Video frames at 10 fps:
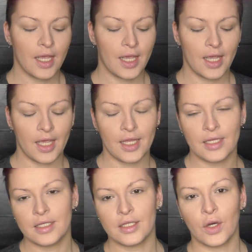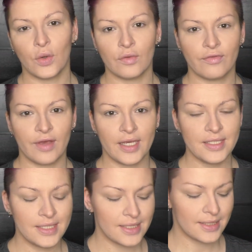and the whole
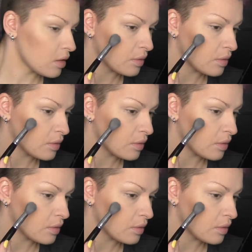face.